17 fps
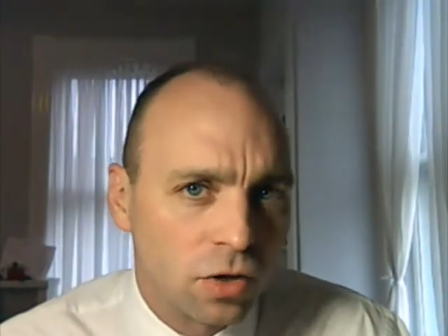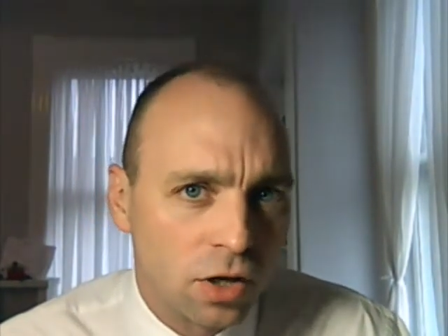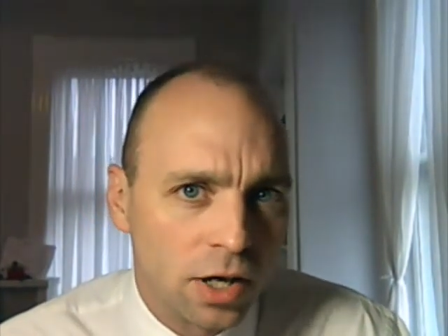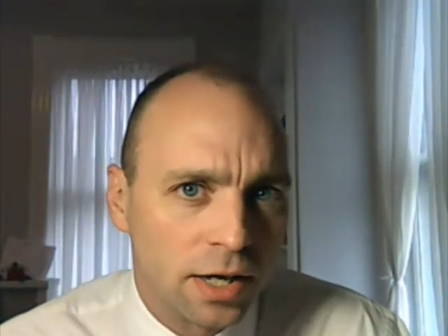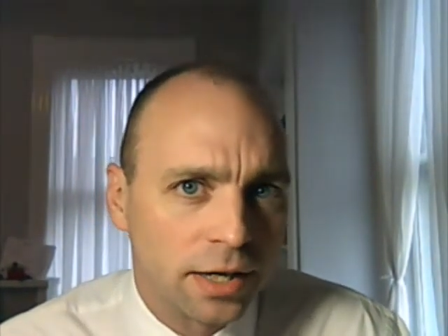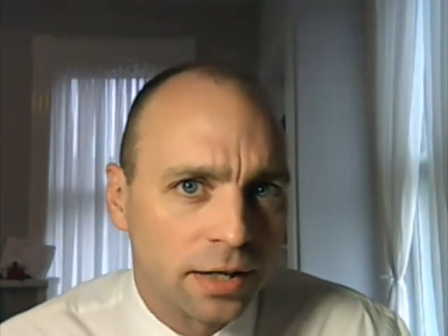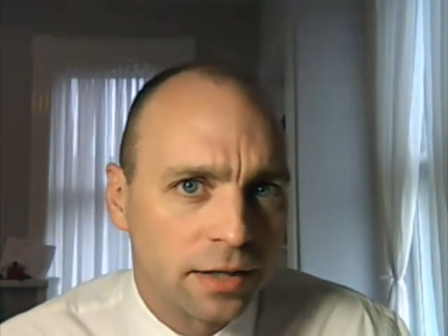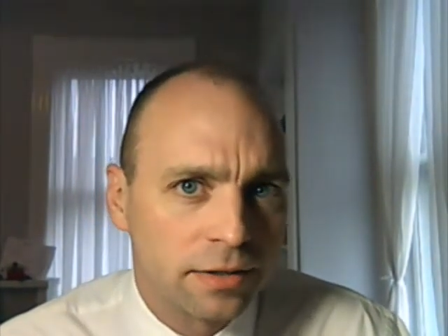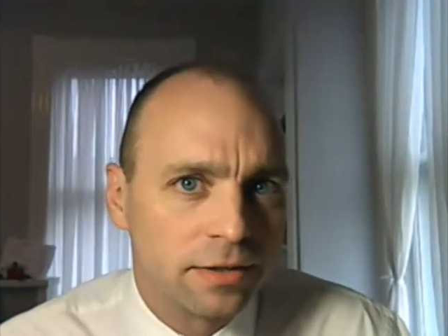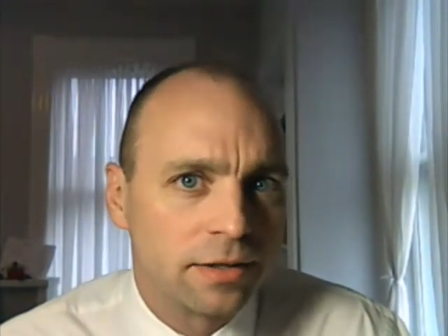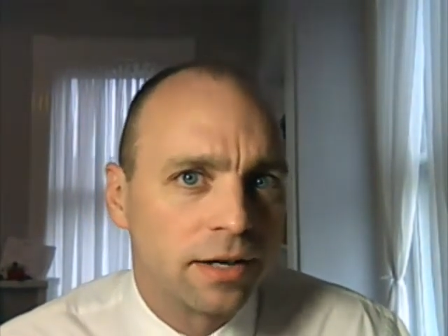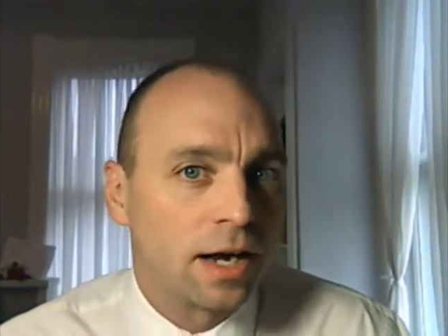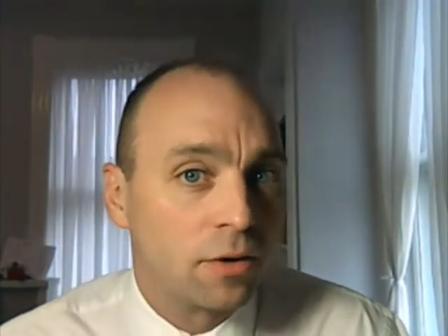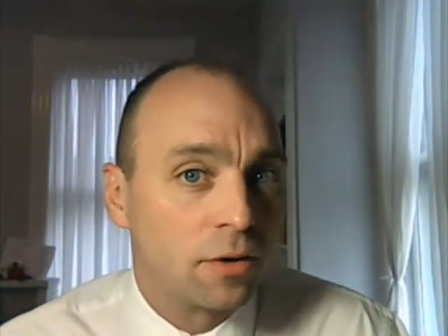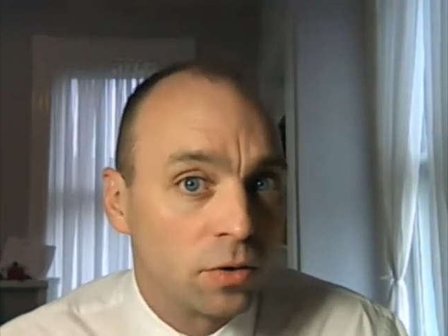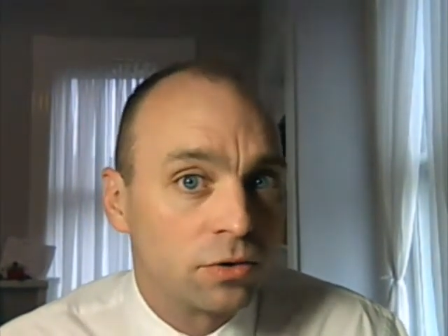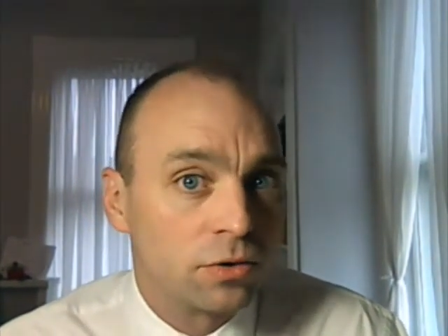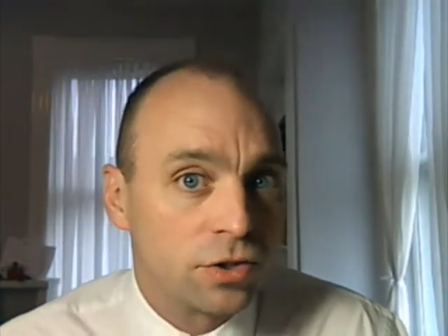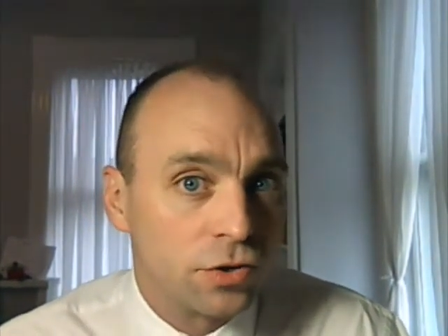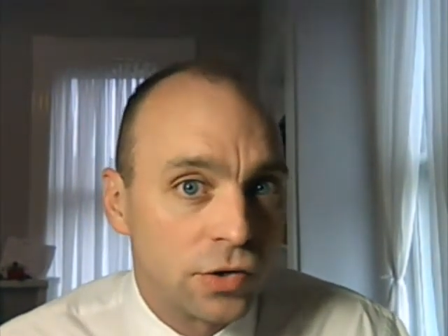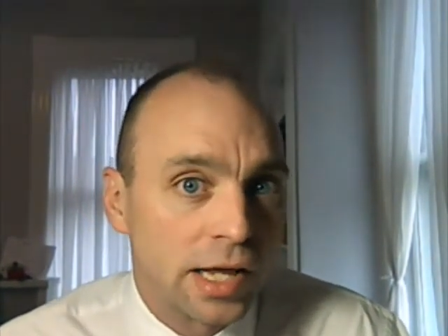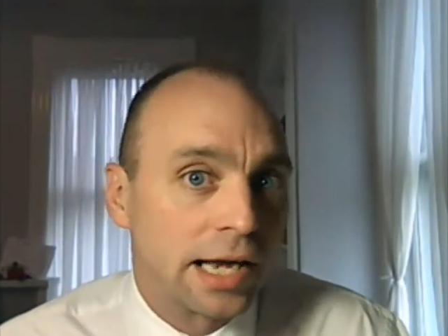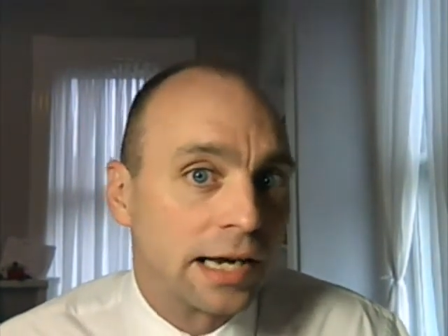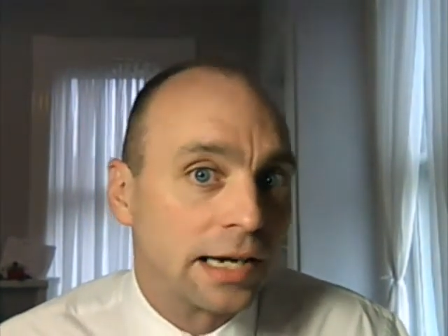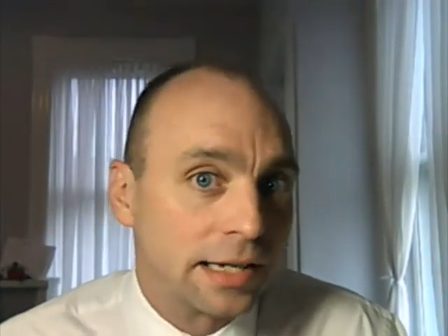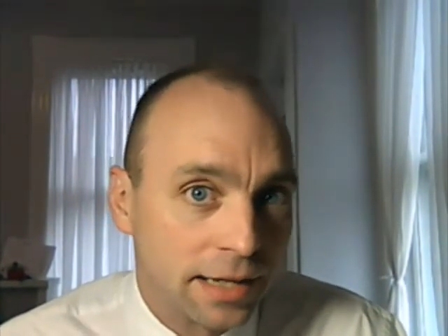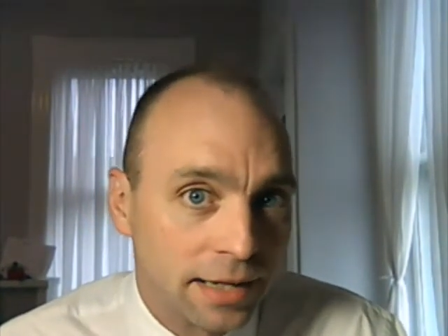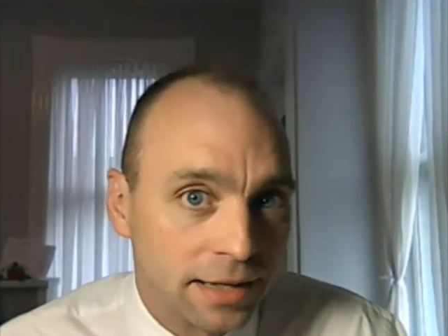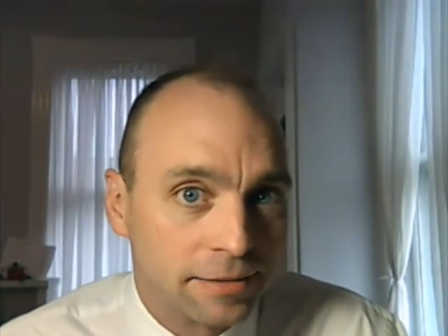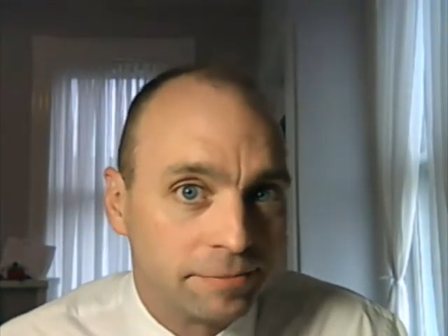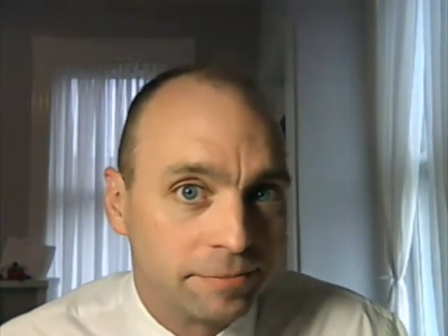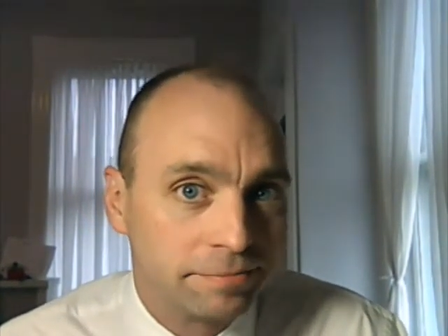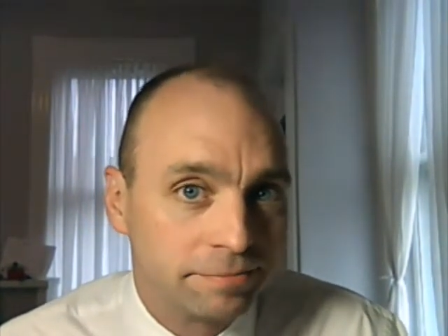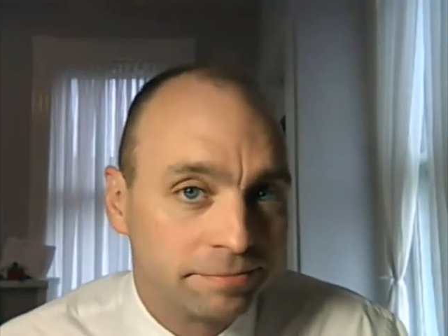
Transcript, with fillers: Royuk. I won't do that again.